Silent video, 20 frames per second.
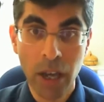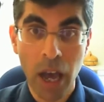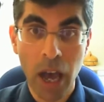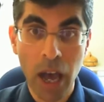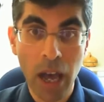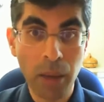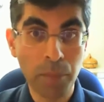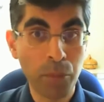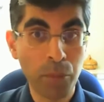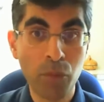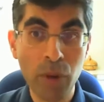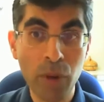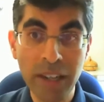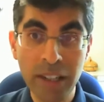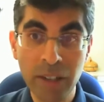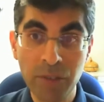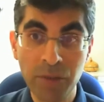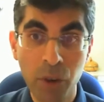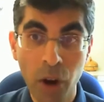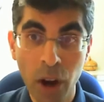um, really
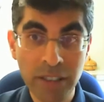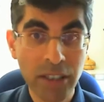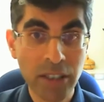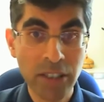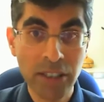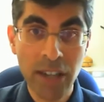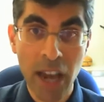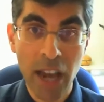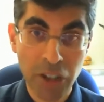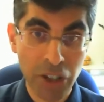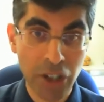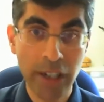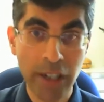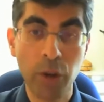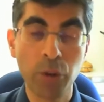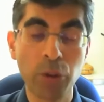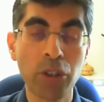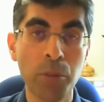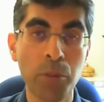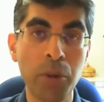advises nationally
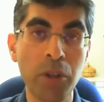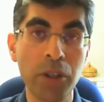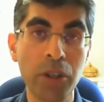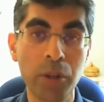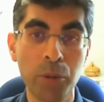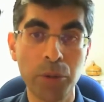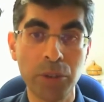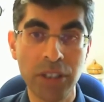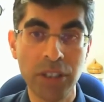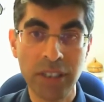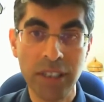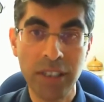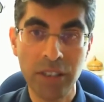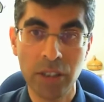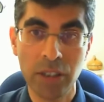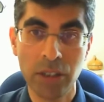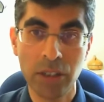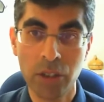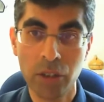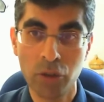on communicable
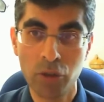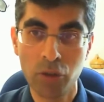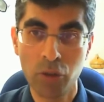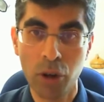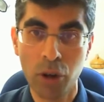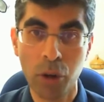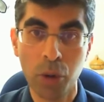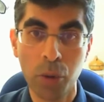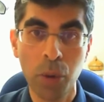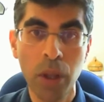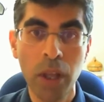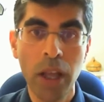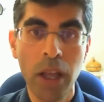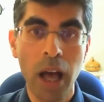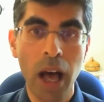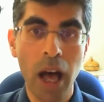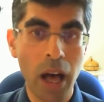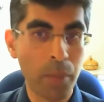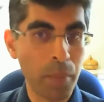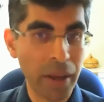diseases control
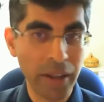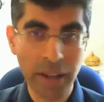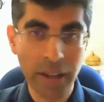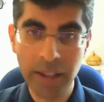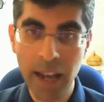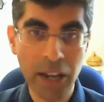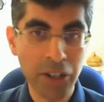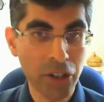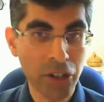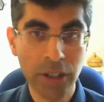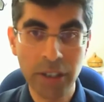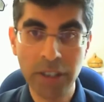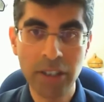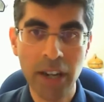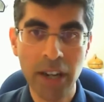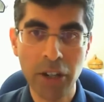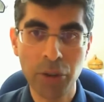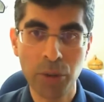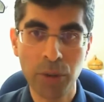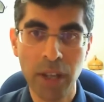um, at a national
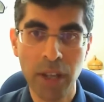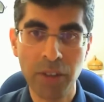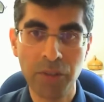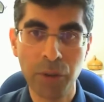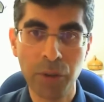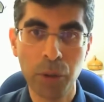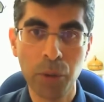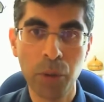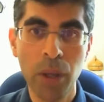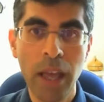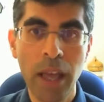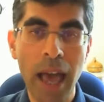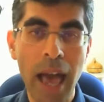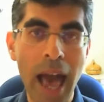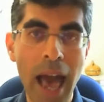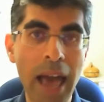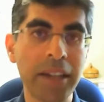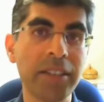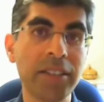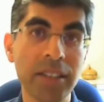international level
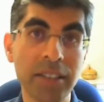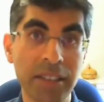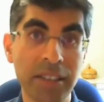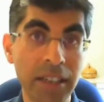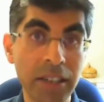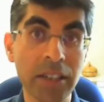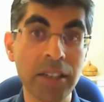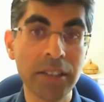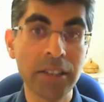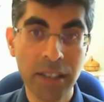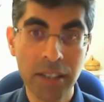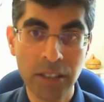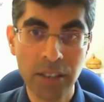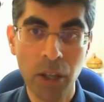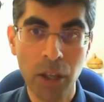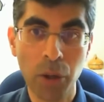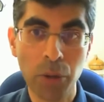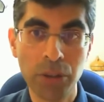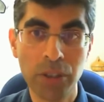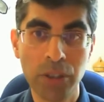and is a senior
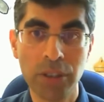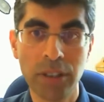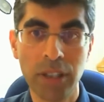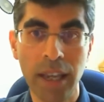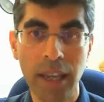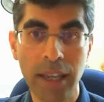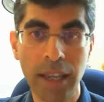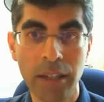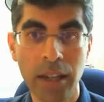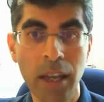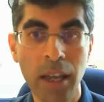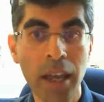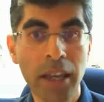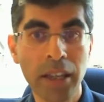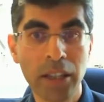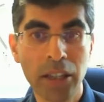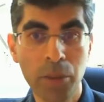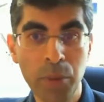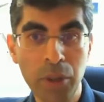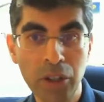consultant in
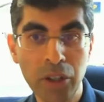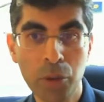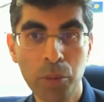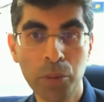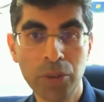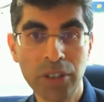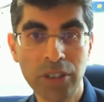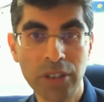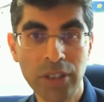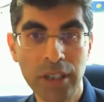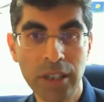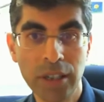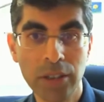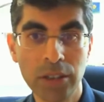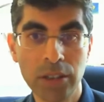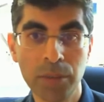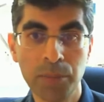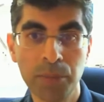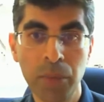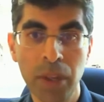communicable
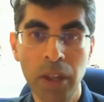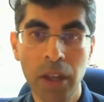disease.